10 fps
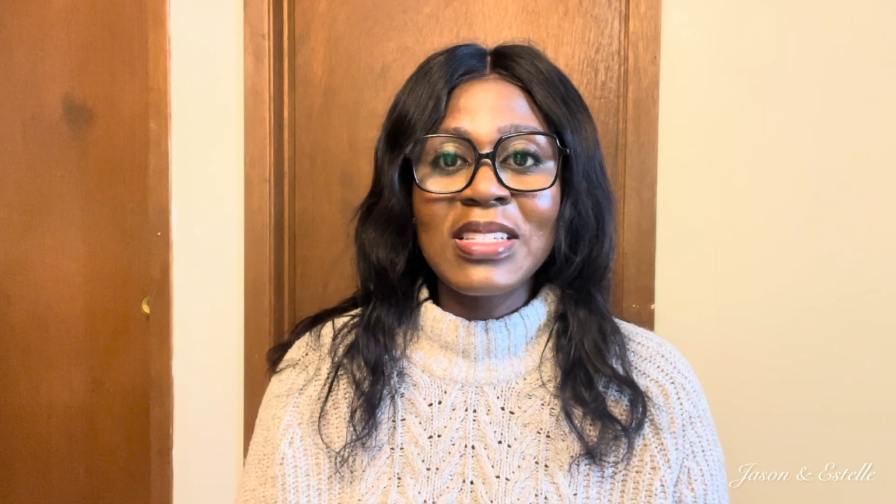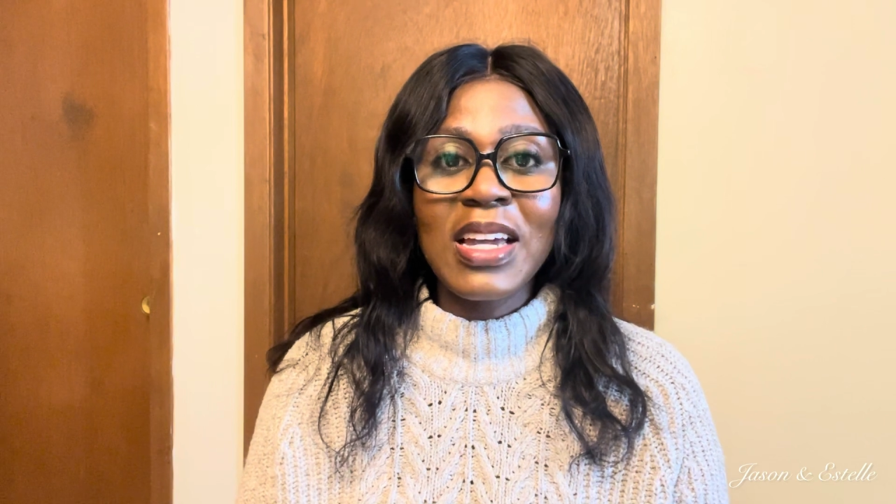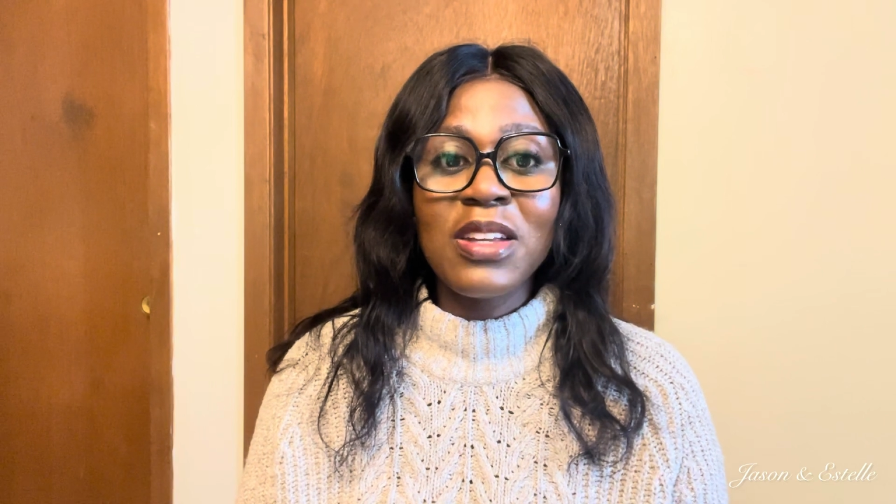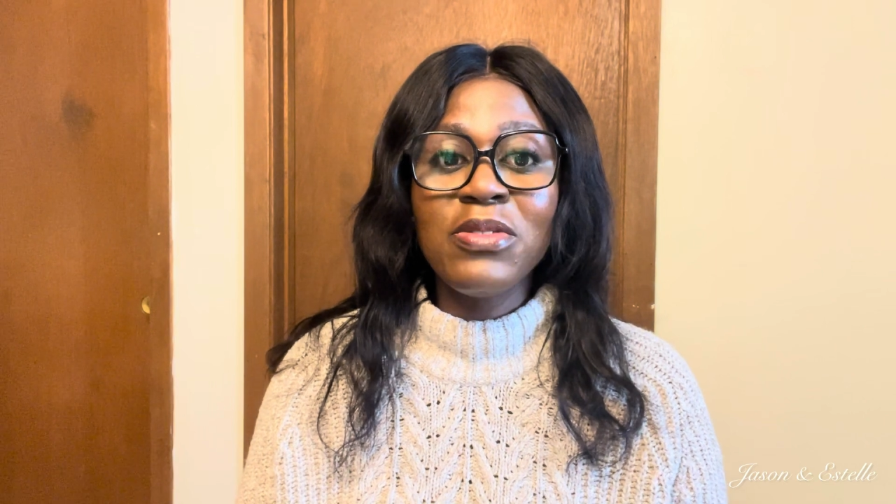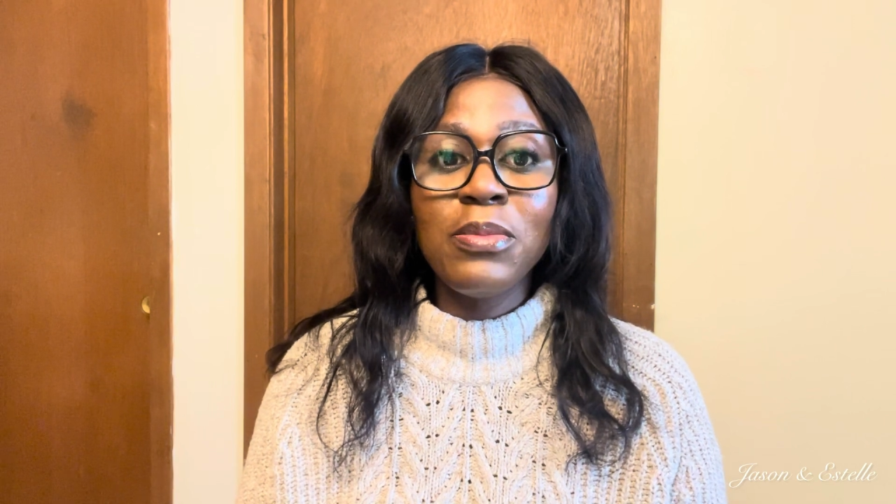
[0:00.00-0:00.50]
can
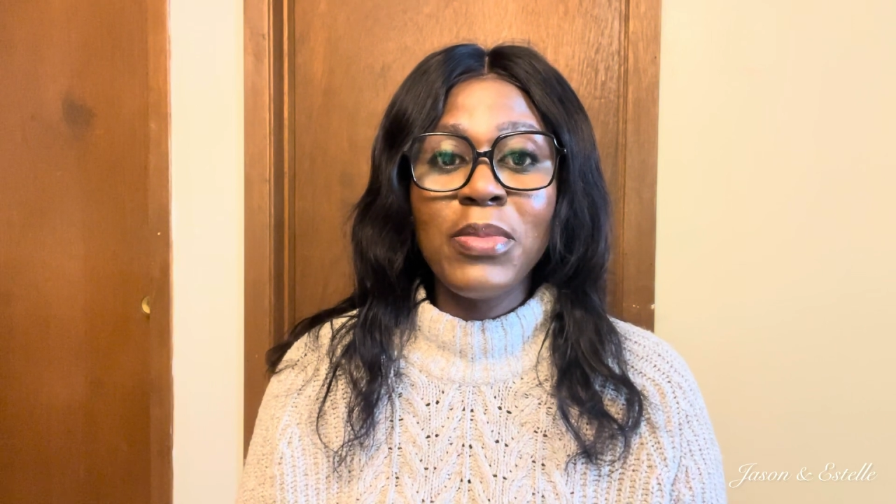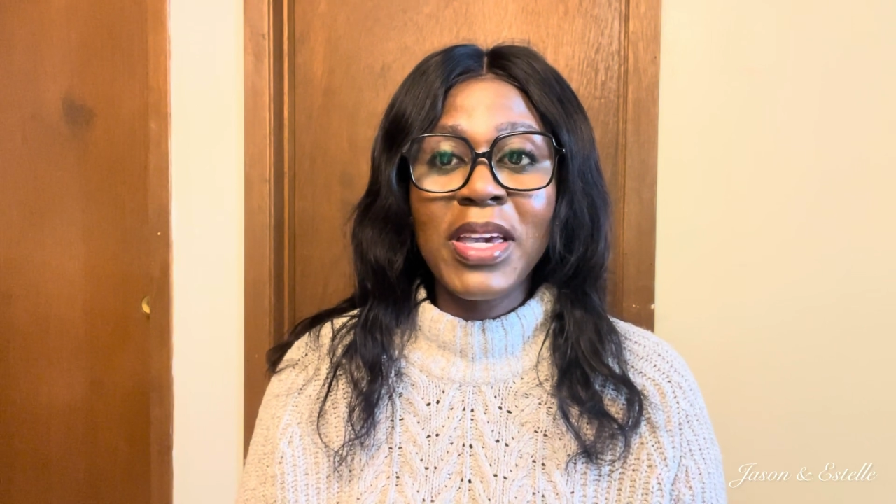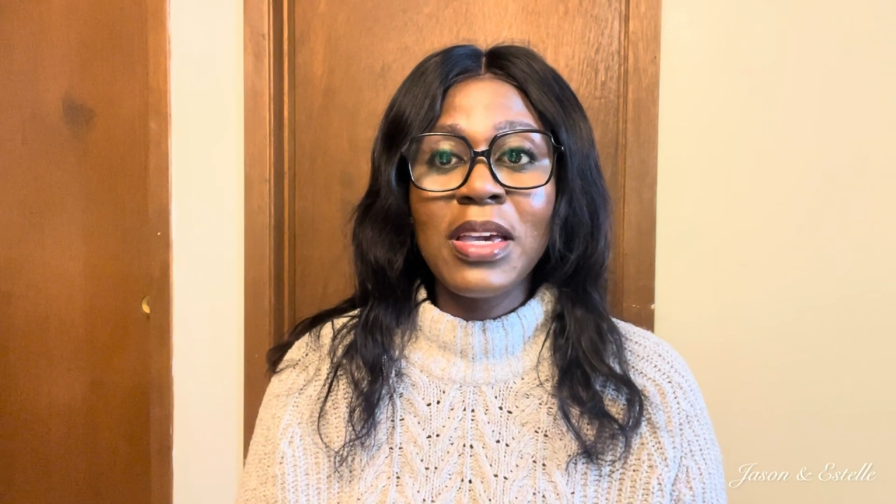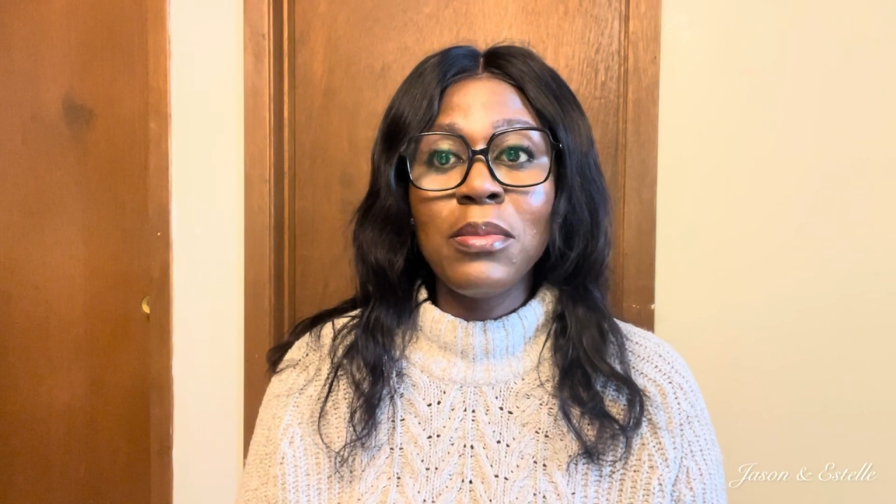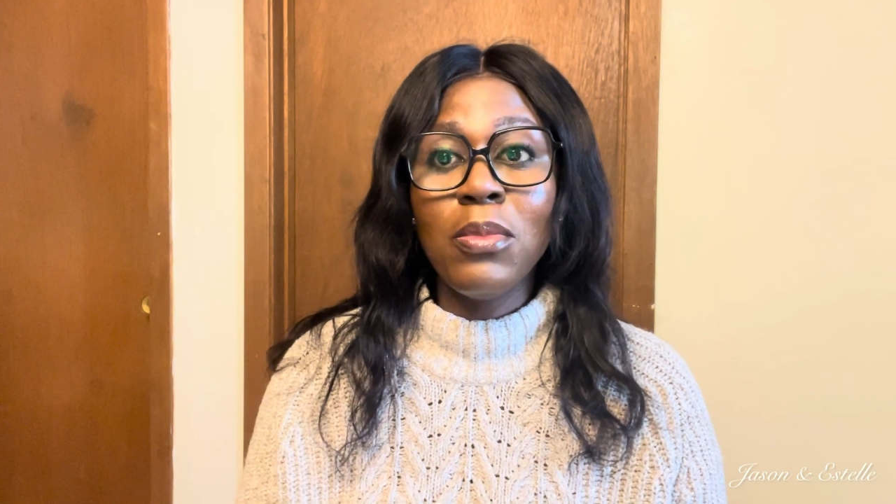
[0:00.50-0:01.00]
even
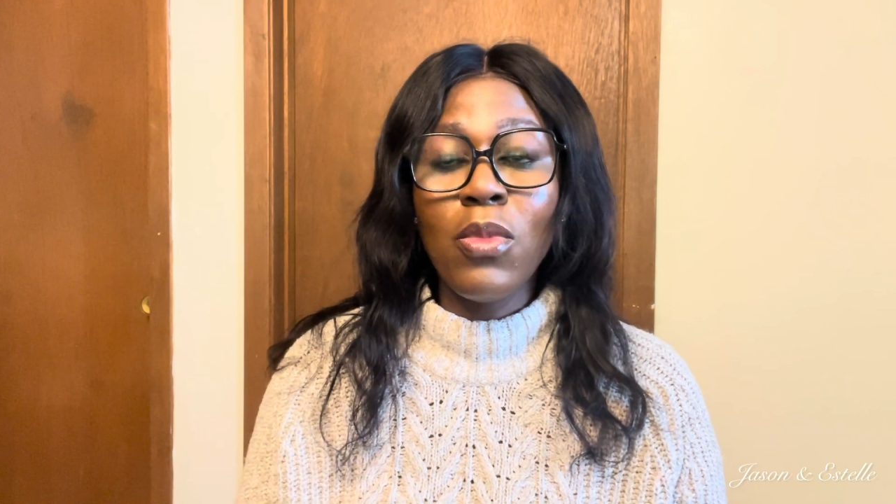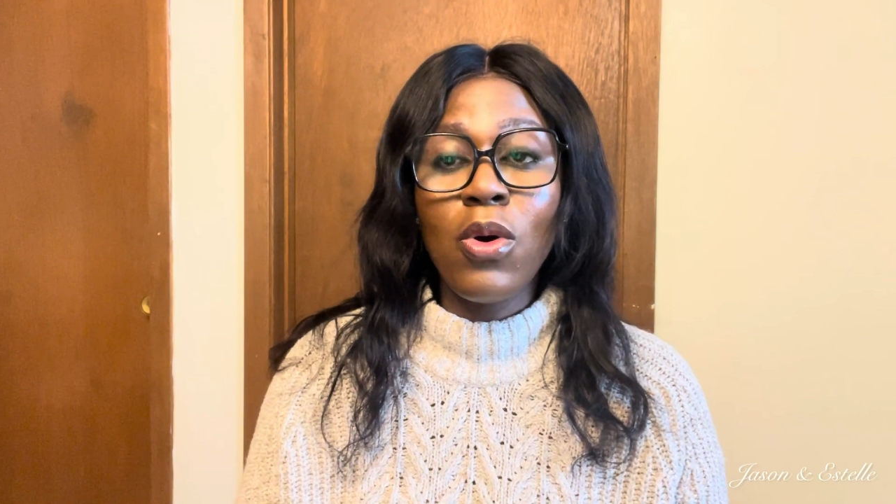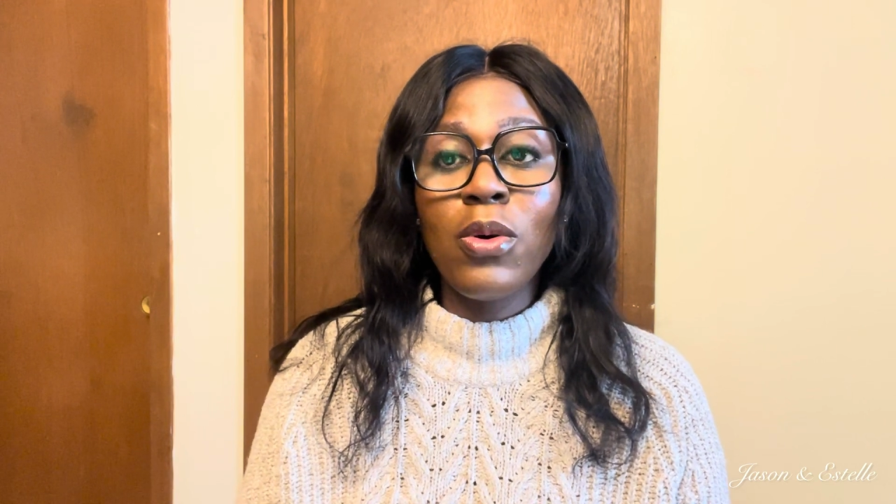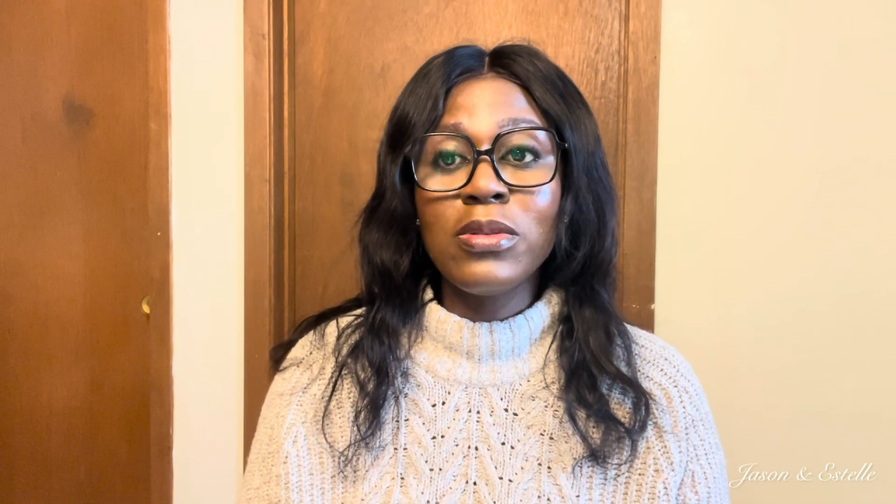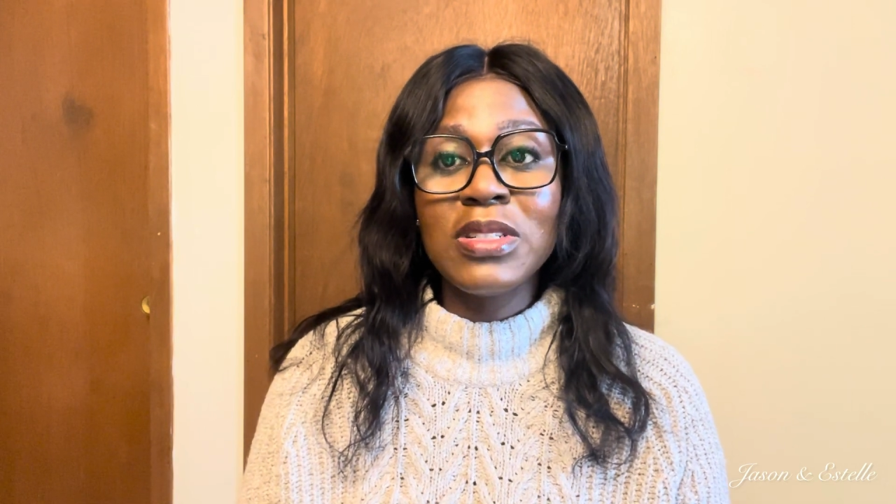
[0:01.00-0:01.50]
make it more